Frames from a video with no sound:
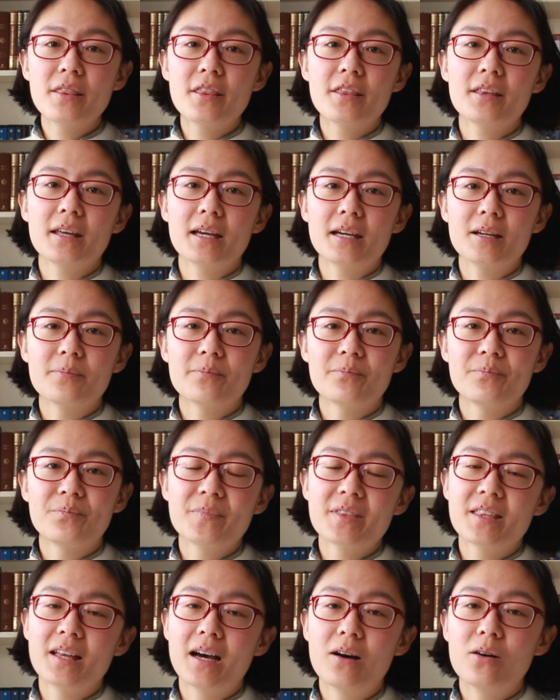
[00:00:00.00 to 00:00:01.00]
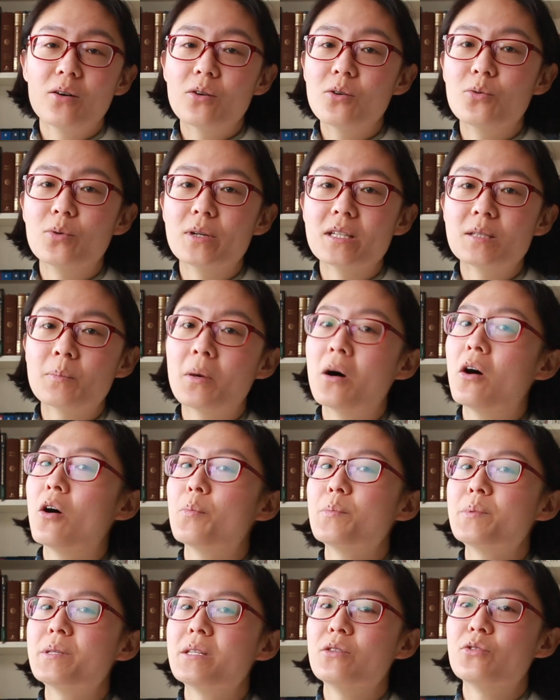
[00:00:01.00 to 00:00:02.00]
thing that always
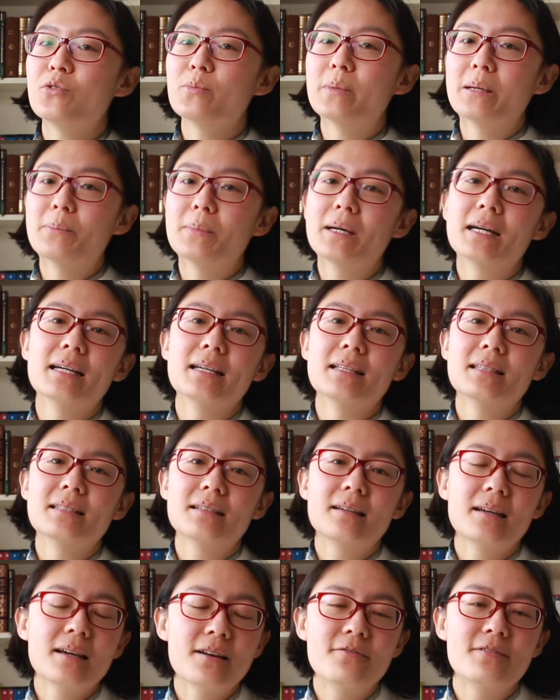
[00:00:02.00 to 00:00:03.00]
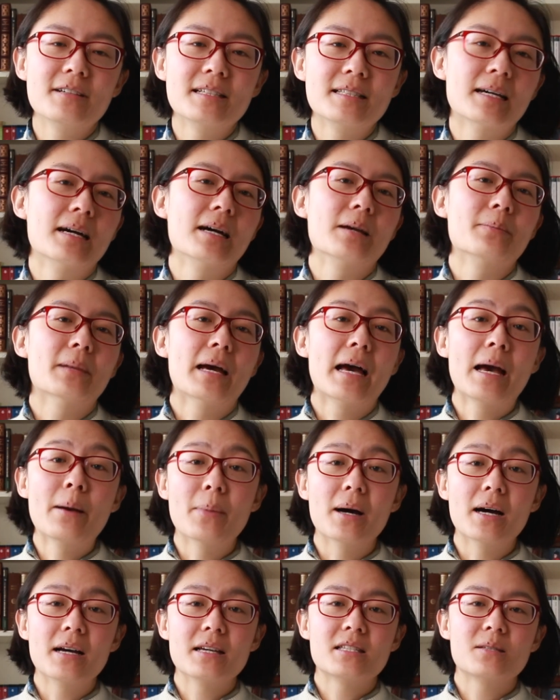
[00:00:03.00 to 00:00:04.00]
pops into my mind every time
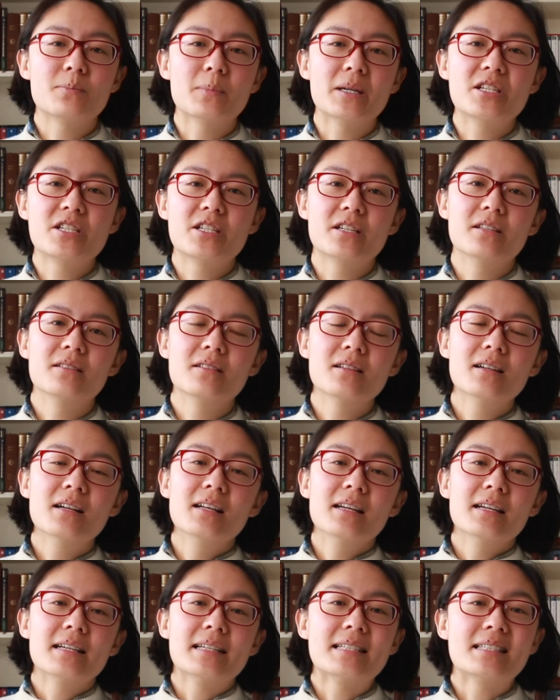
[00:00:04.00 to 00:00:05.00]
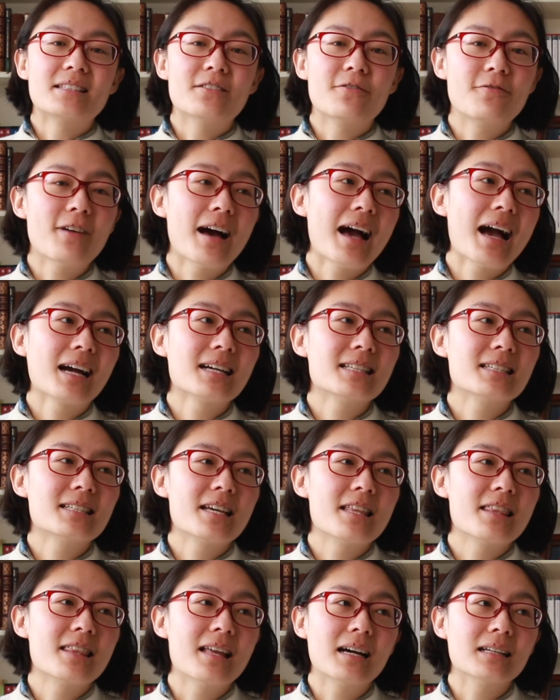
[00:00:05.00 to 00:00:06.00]
Emma is mentioned is the fact
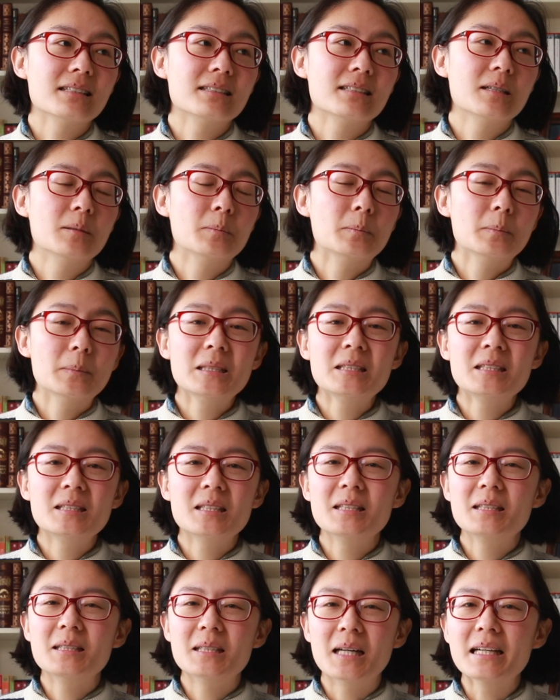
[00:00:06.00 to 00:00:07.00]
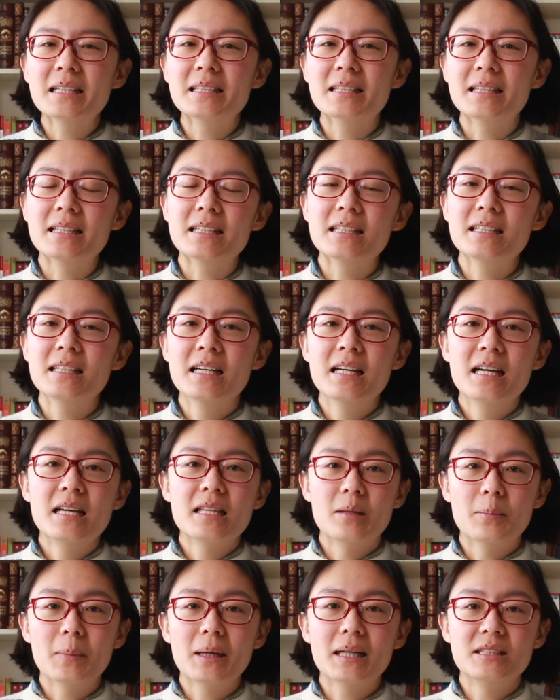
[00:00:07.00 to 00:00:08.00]
that Mr. Knightley,
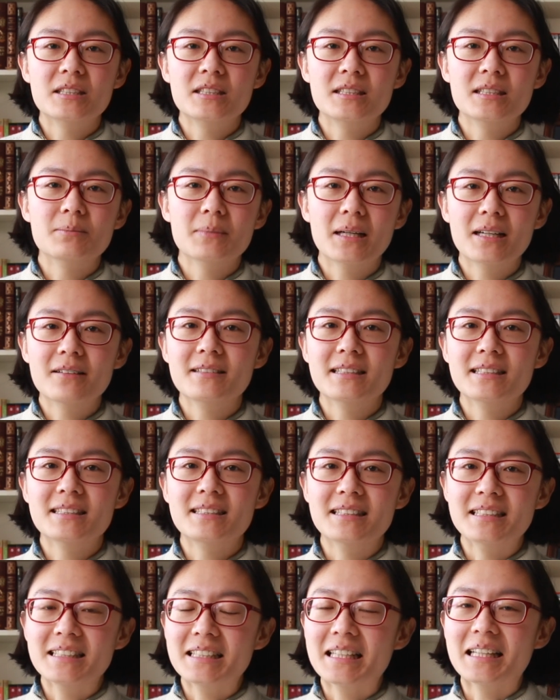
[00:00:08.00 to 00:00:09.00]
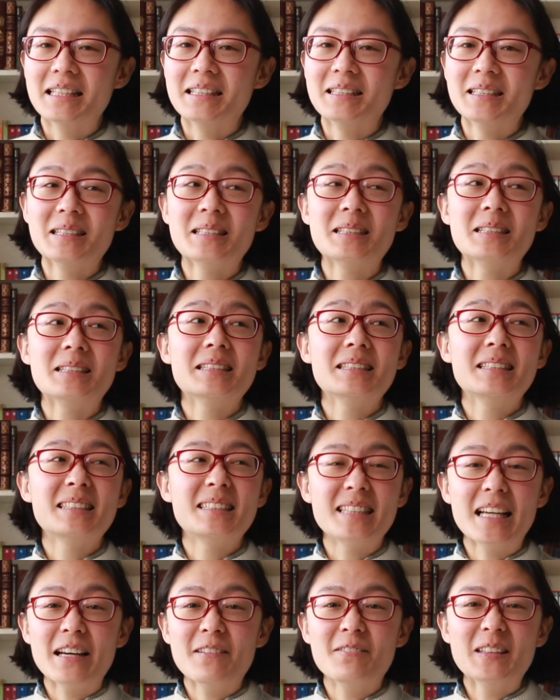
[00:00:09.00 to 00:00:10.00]
the man she marries in the end, is
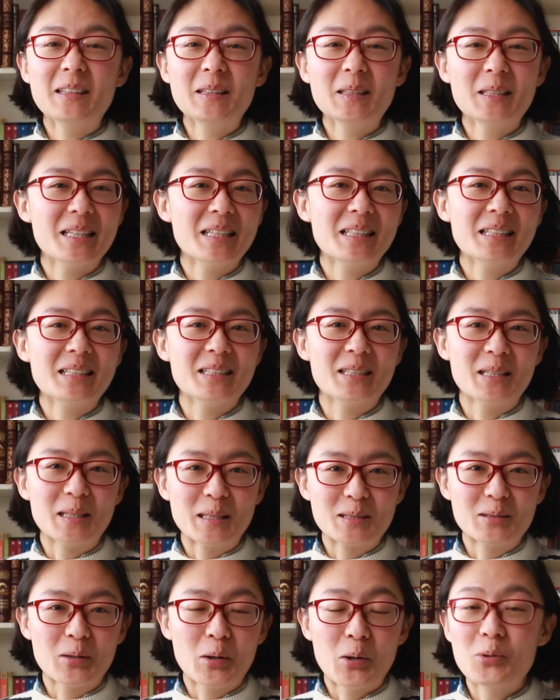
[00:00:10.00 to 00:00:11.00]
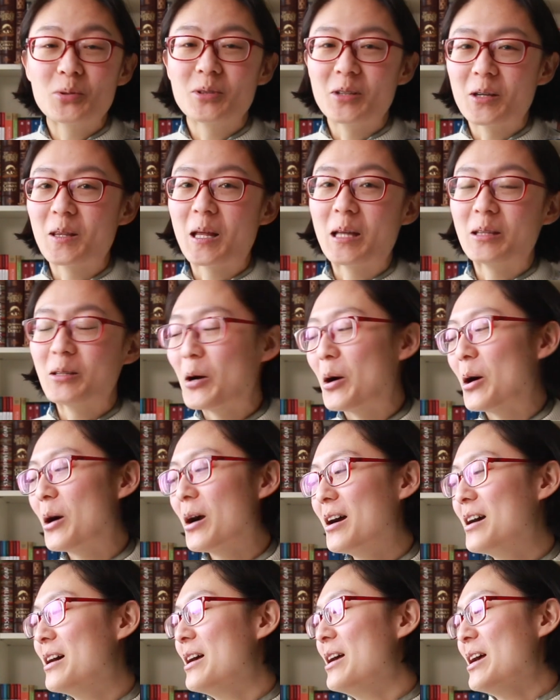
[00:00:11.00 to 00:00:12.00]
17 years older than her.
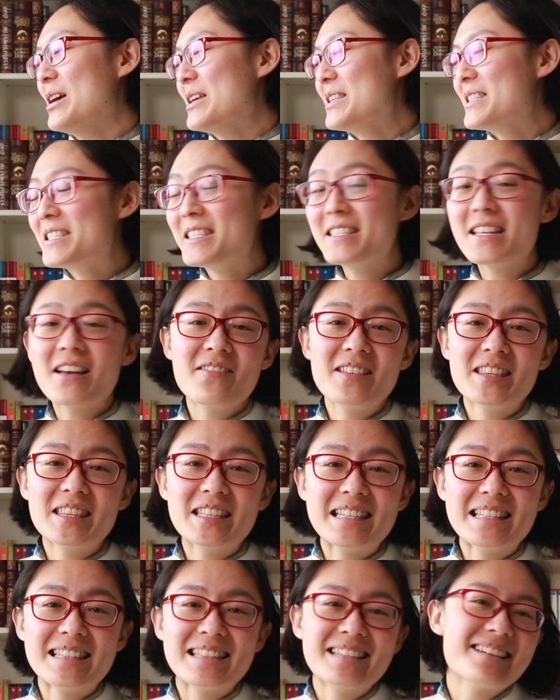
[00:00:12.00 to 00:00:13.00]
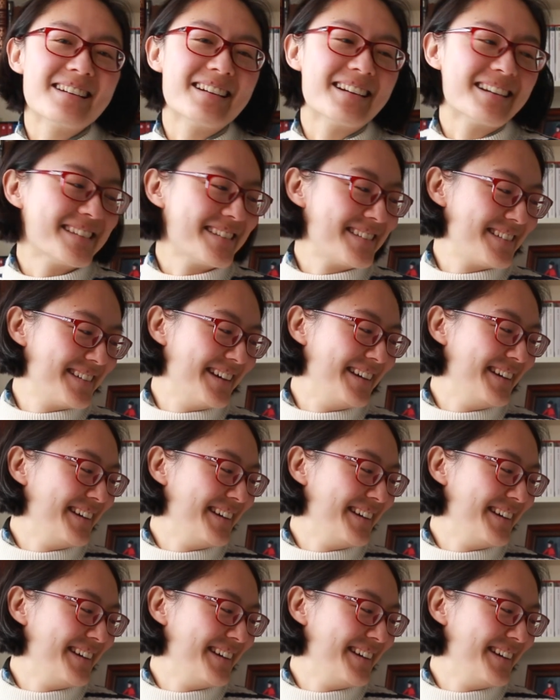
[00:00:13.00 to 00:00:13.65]
17 years.